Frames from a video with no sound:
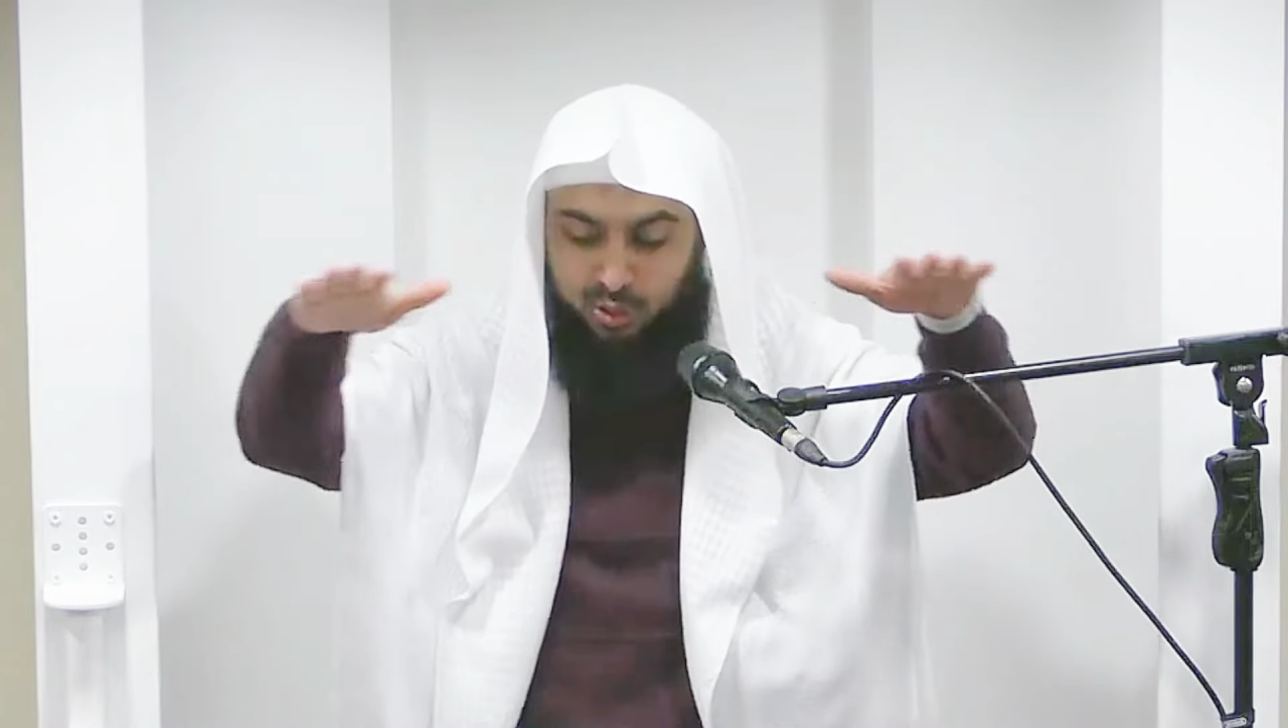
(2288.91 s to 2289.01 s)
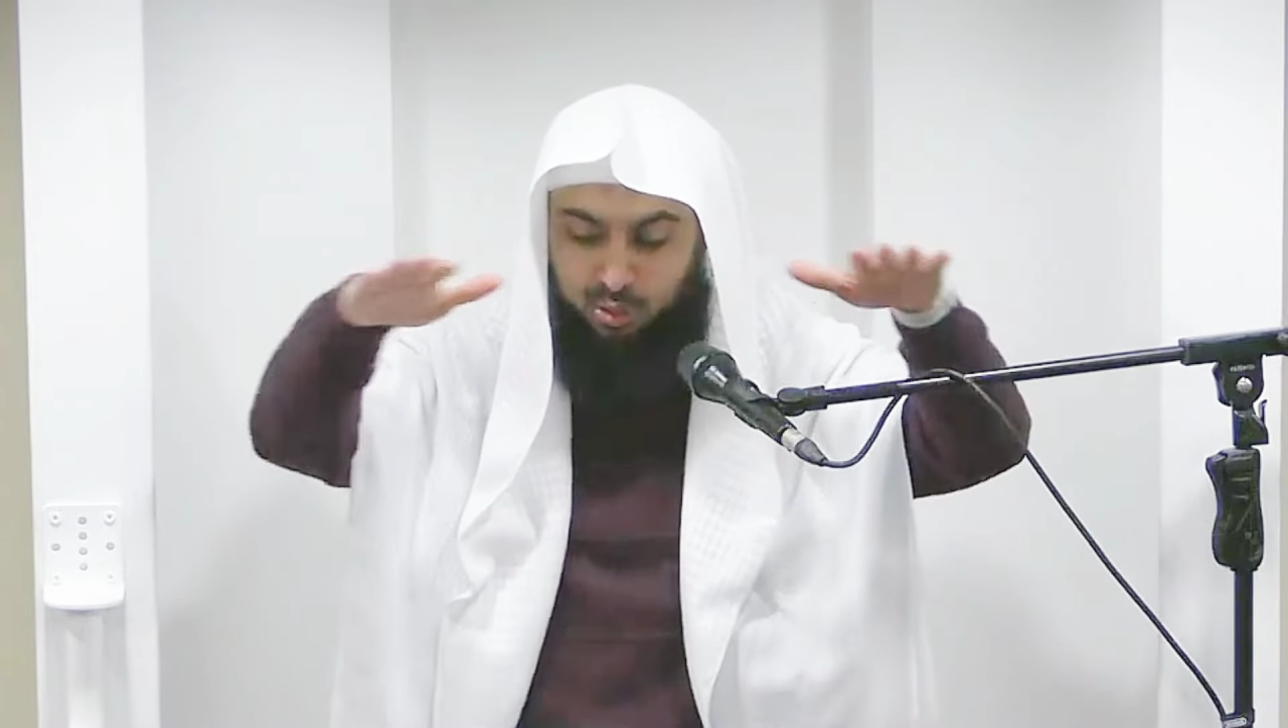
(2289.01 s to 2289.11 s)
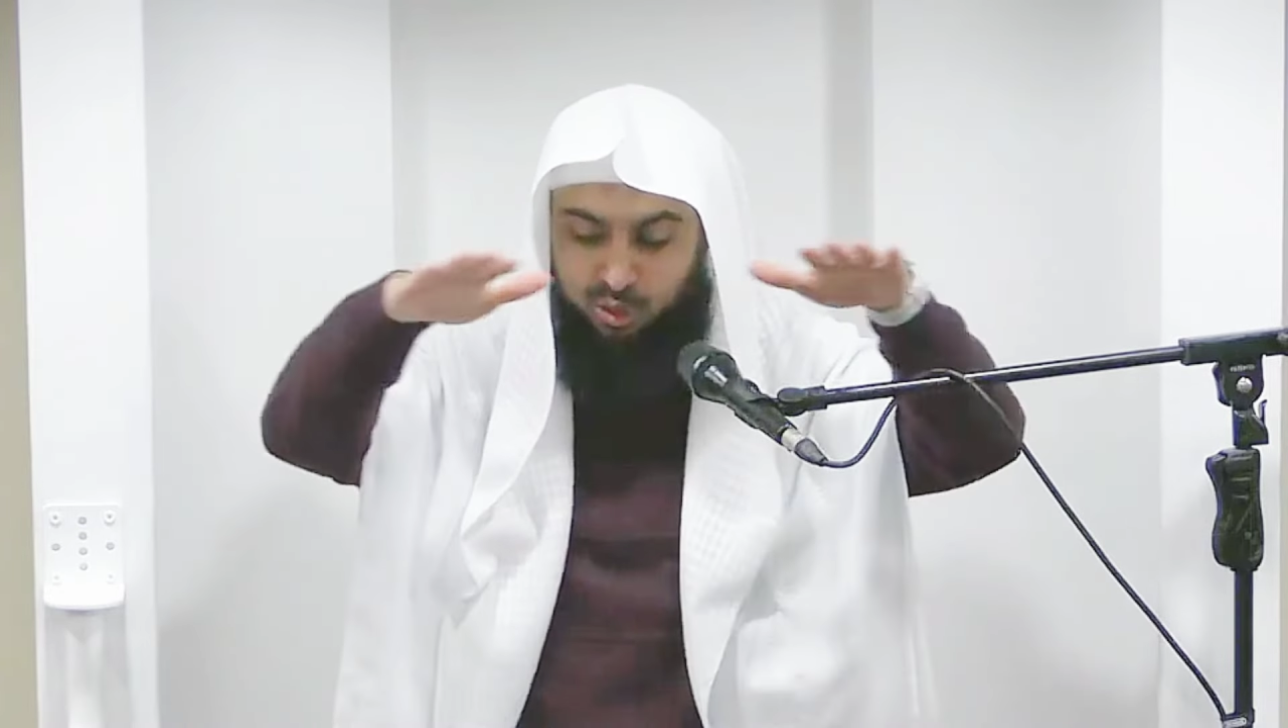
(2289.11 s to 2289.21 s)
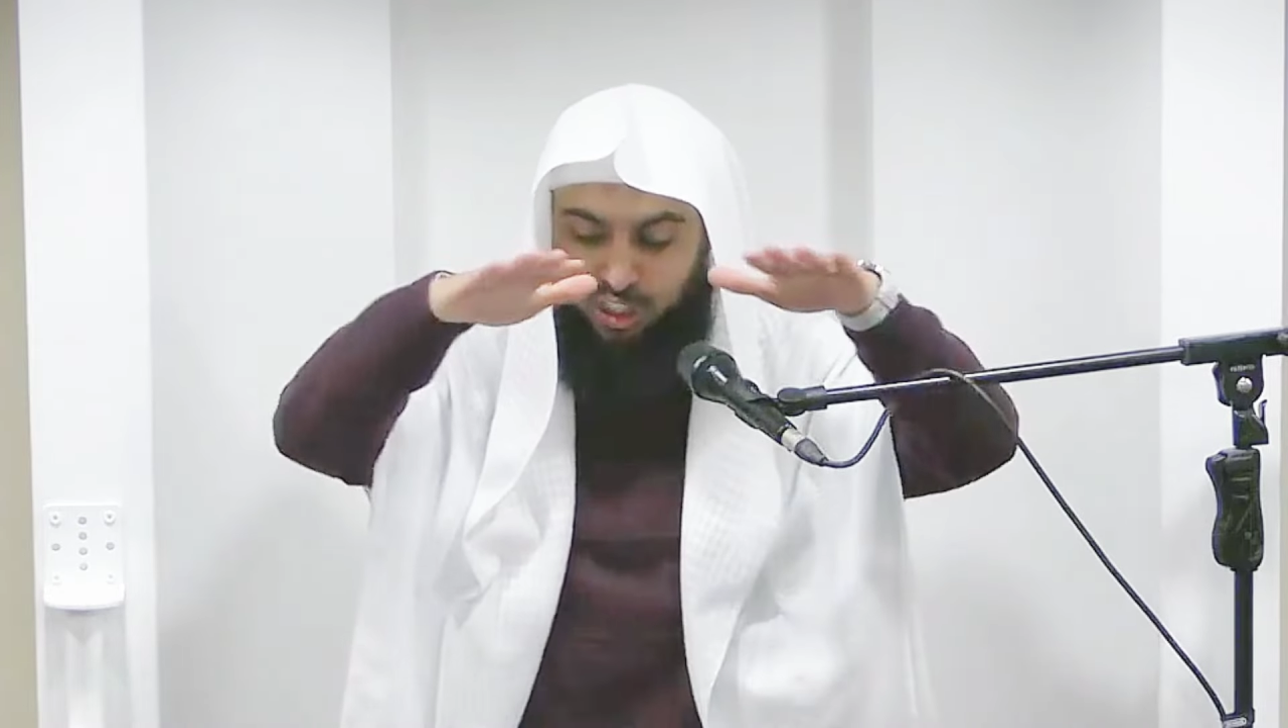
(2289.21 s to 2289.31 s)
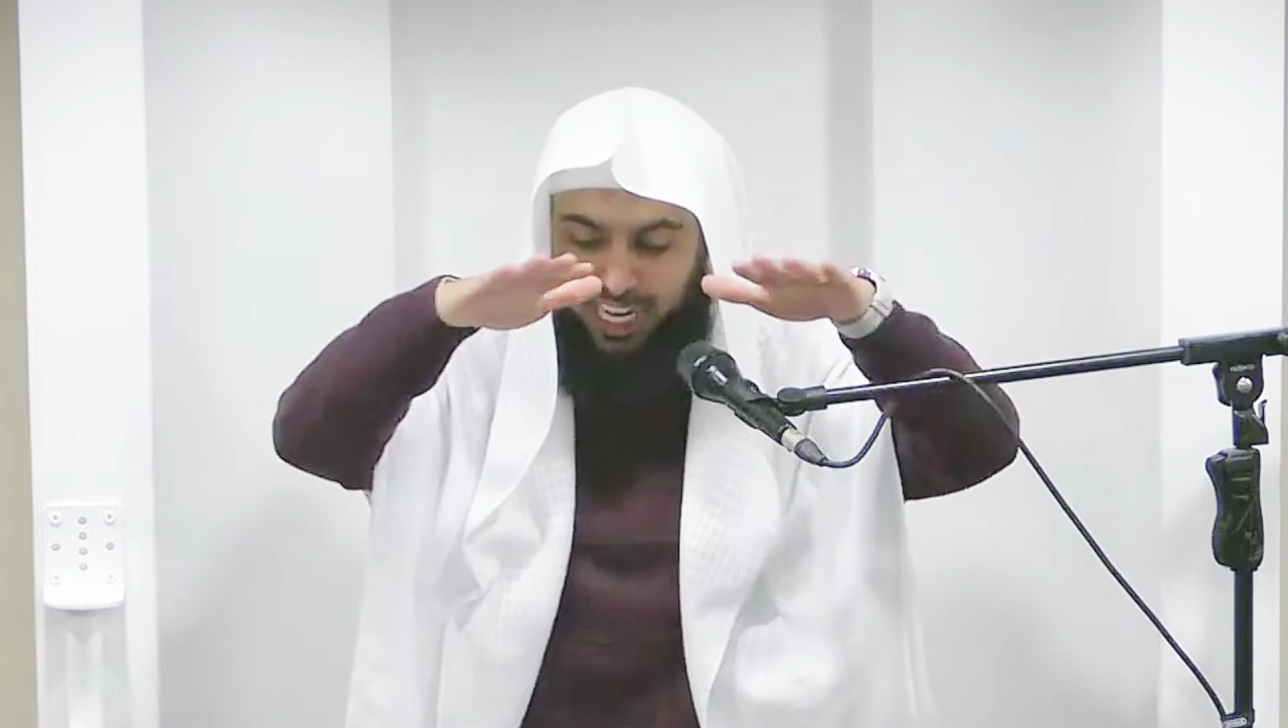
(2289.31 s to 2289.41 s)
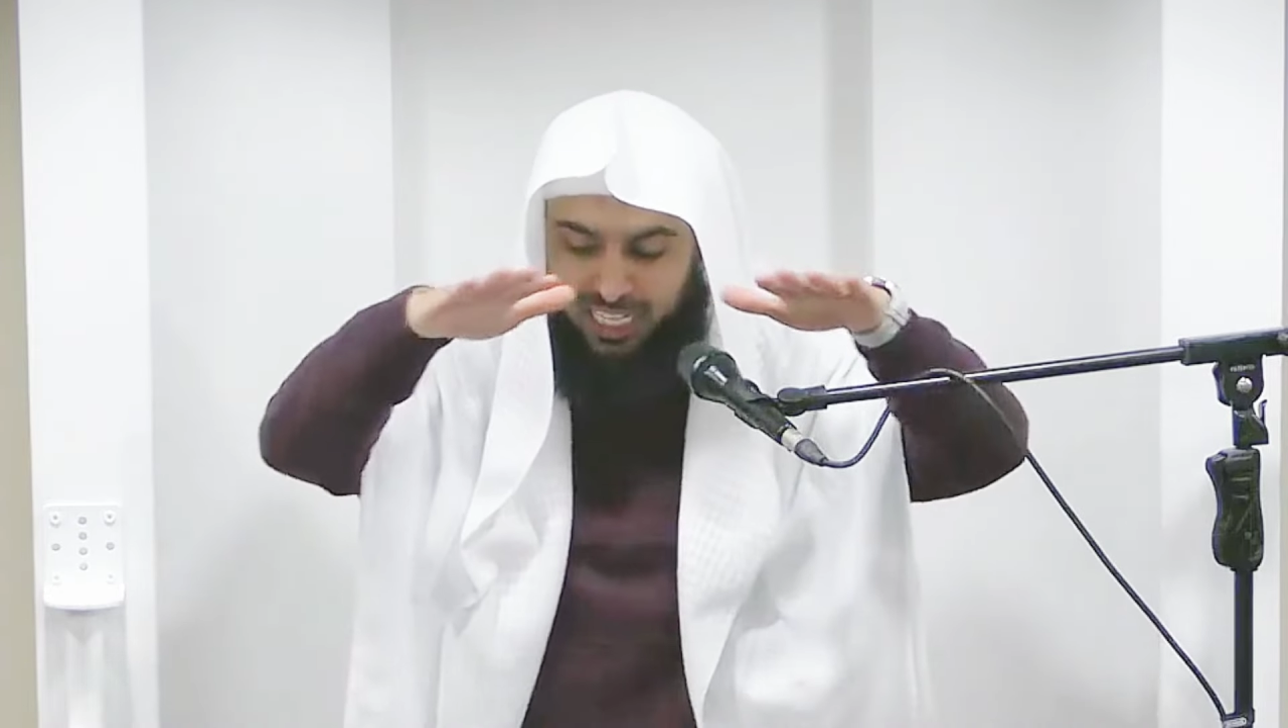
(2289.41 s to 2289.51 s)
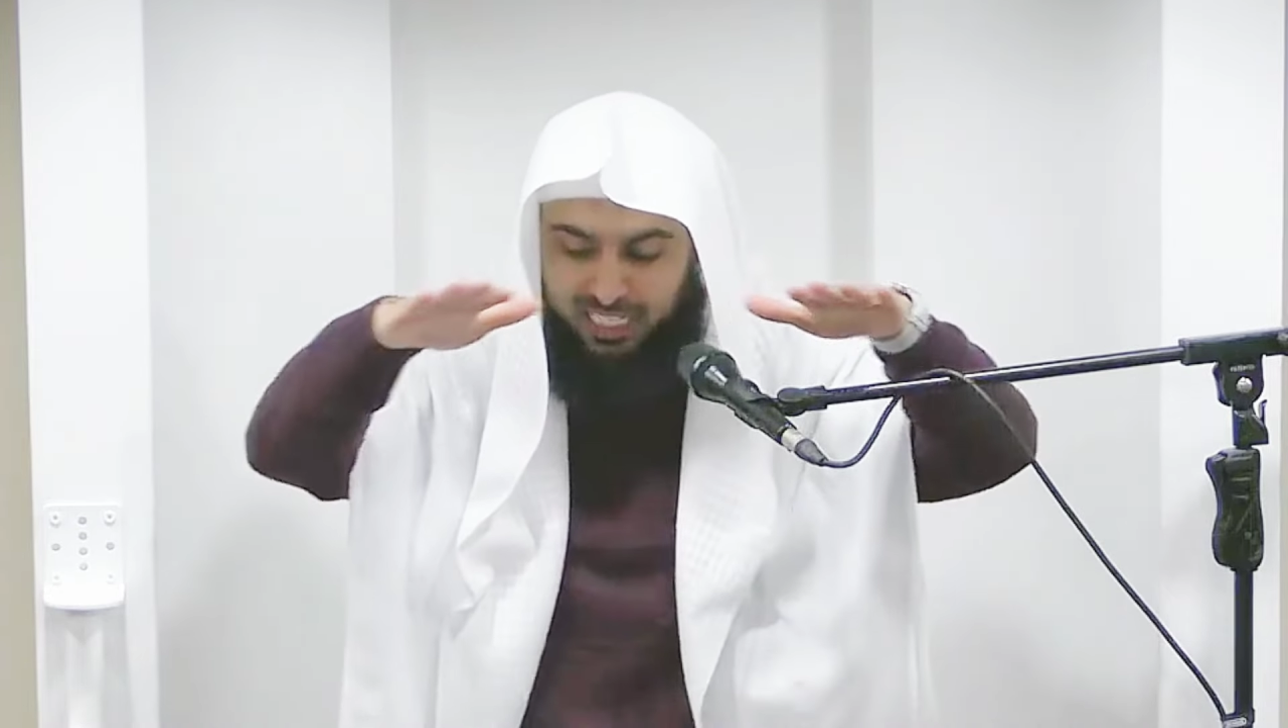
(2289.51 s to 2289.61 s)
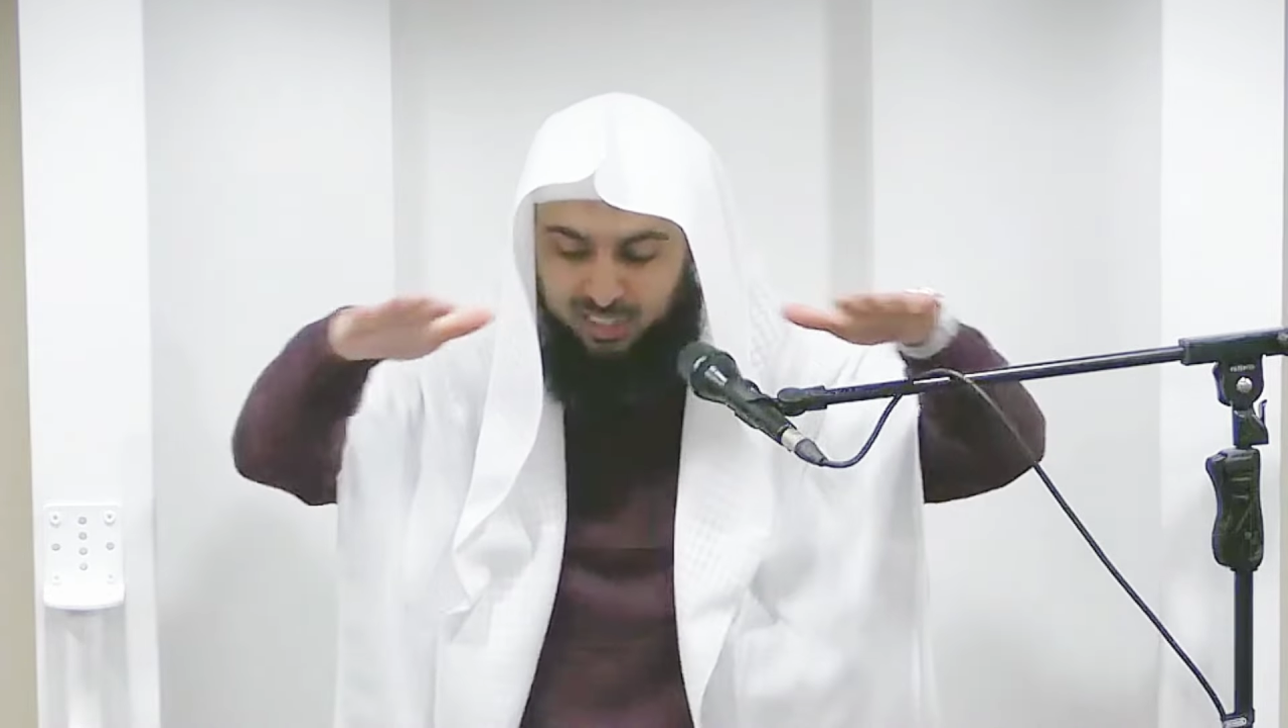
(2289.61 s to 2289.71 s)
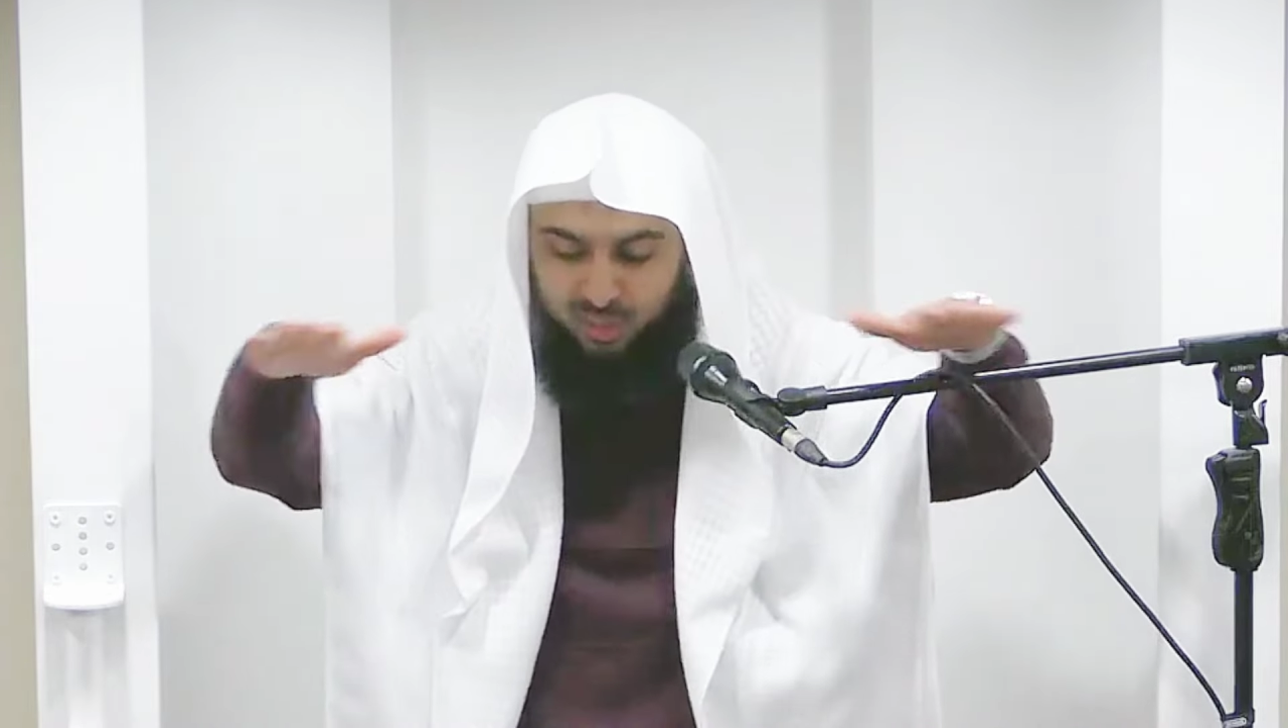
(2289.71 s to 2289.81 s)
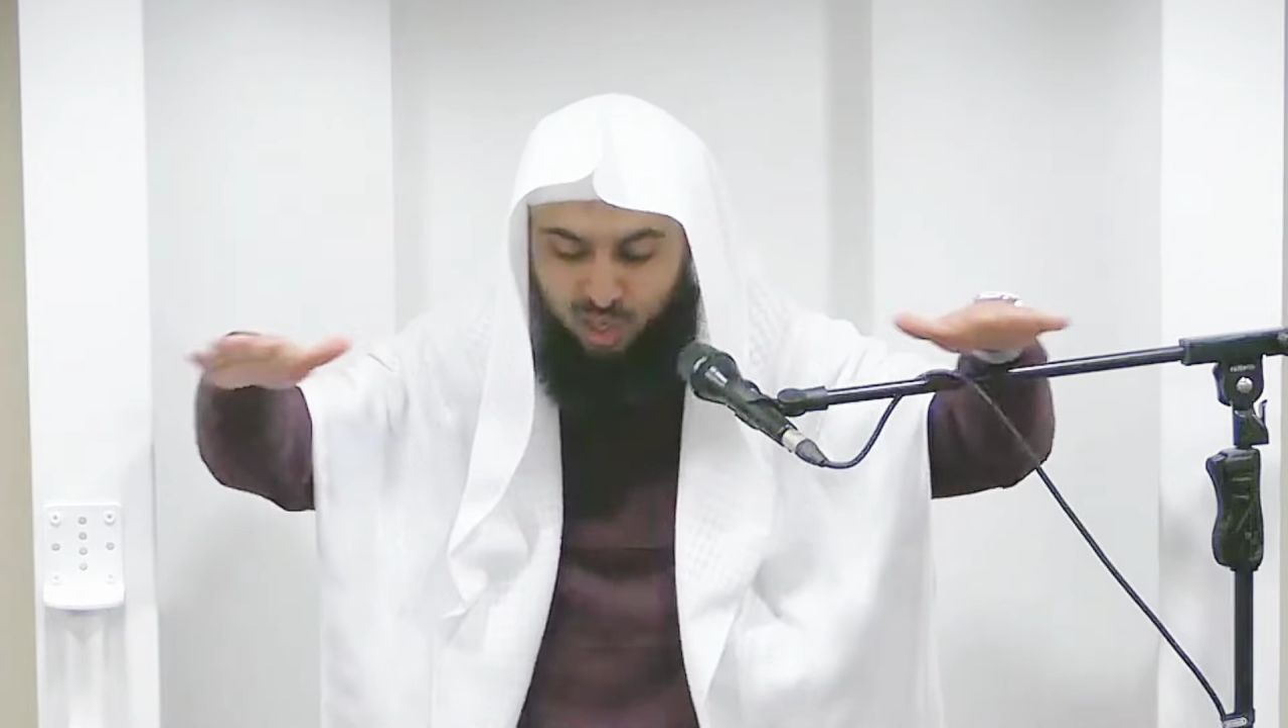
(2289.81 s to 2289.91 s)
two
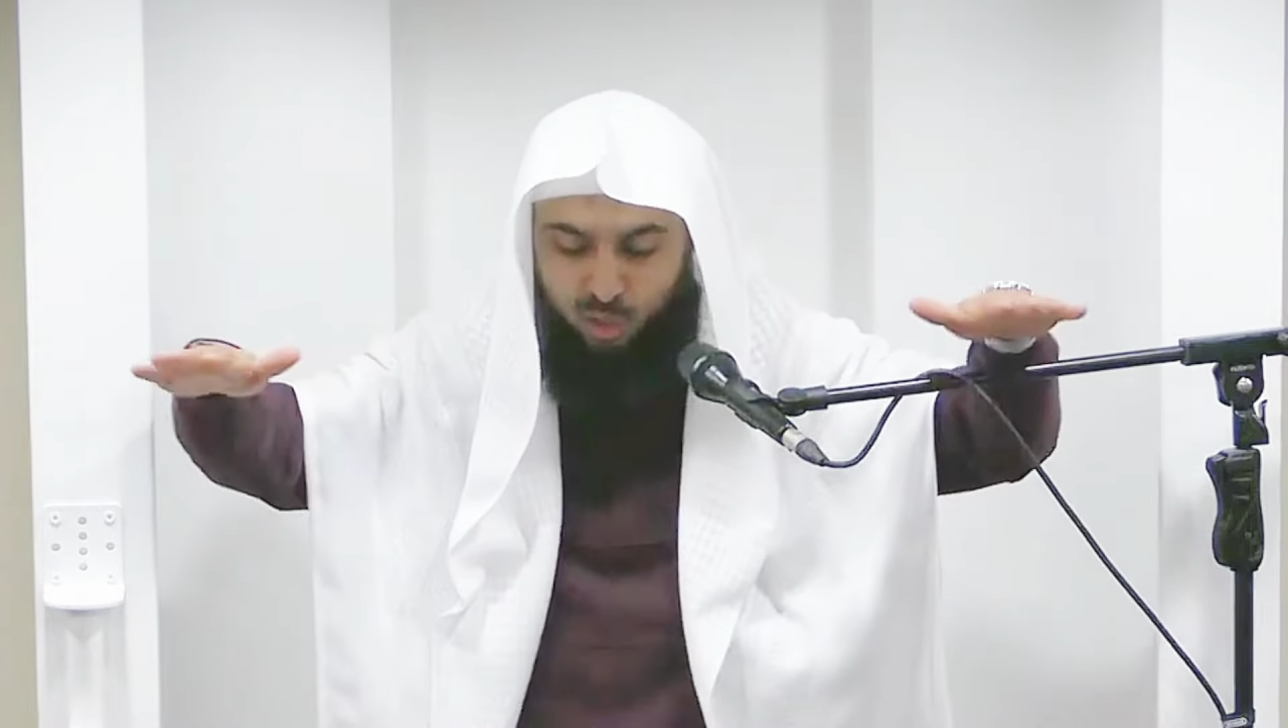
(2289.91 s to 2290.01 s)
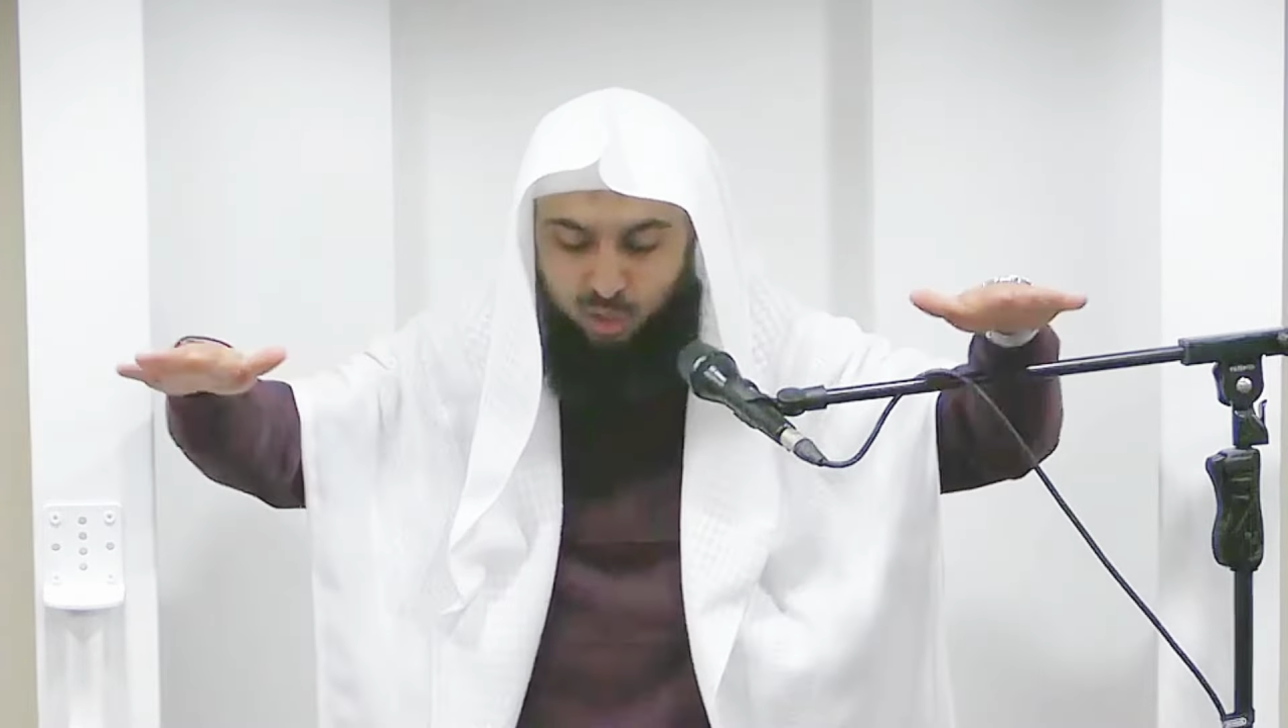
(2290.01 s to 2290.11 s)
shades,